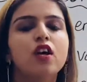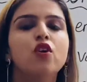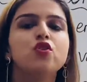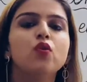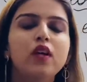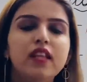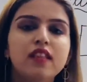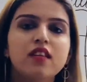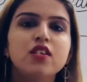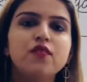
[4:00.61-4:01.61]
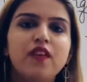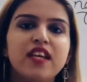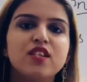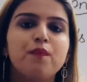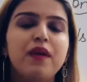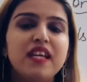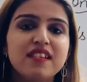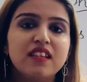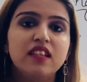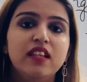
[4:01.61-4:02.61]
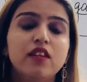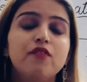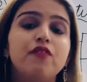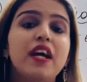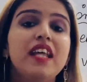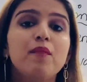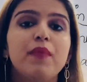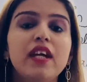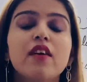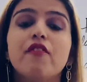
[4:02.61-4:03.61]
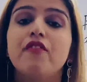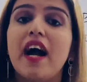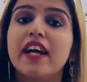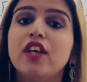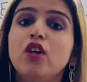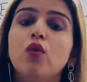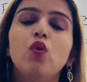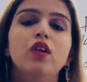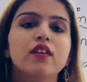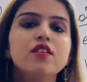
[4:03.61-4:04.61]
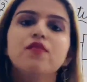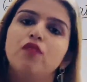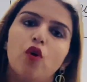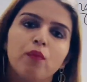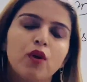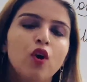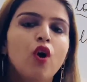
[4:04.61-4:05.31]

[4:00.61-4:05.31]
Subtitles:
So in this phase, basically a very big vacuole is formed.